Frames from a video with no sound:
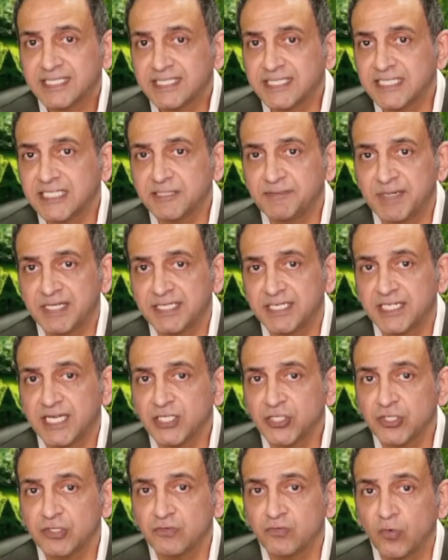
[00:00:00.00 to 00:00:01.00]
since
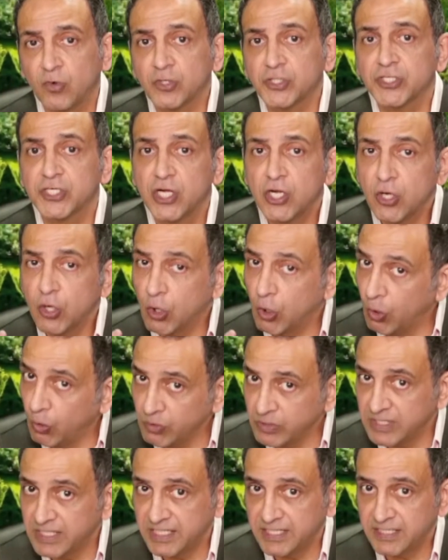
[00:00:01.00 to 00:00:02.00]
medication works
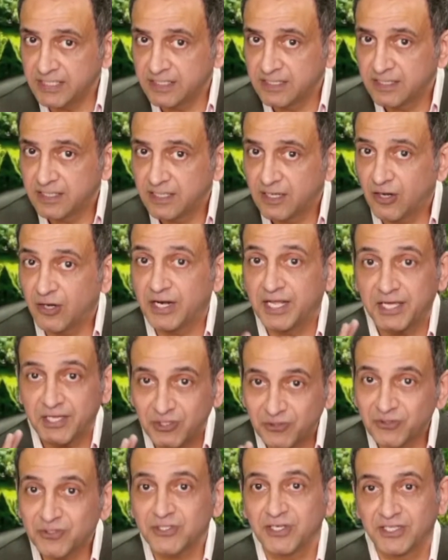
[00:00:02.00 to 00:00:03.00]
only on
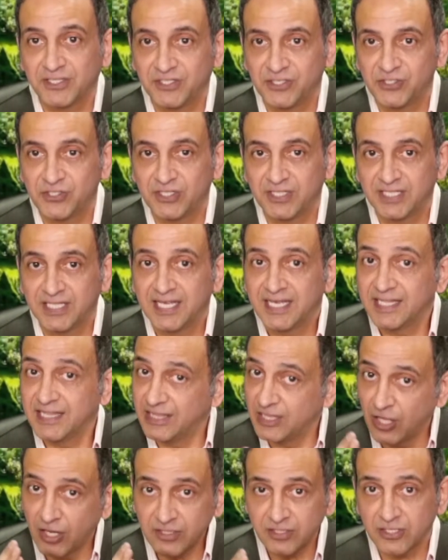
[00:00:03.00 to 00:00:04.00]
acute condition,
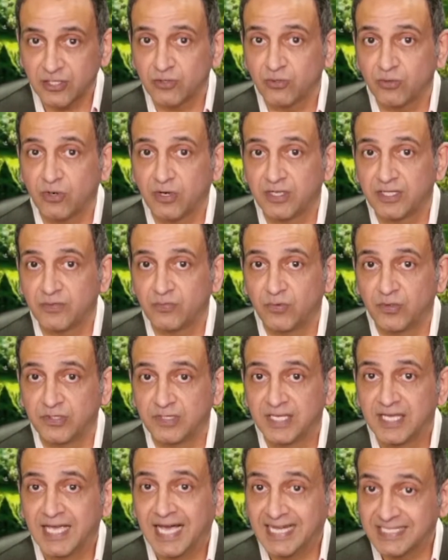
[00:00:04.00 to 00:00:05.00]
not the chronic
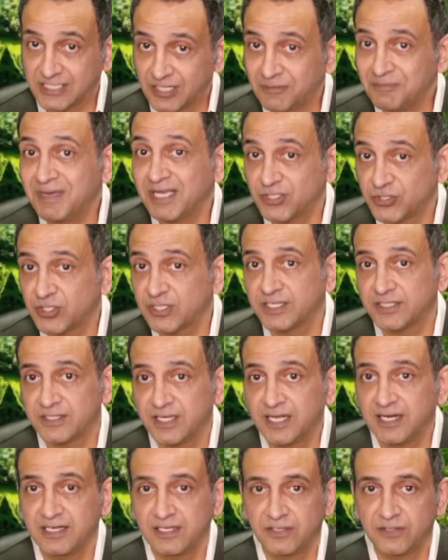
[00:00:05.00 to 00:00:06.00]
one, as I mentioned it
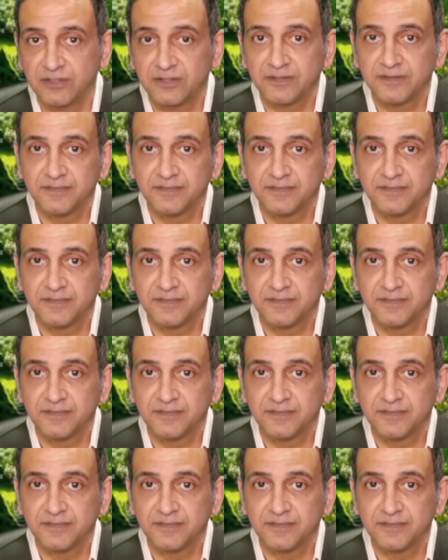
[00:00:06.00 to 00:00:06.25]
earlier.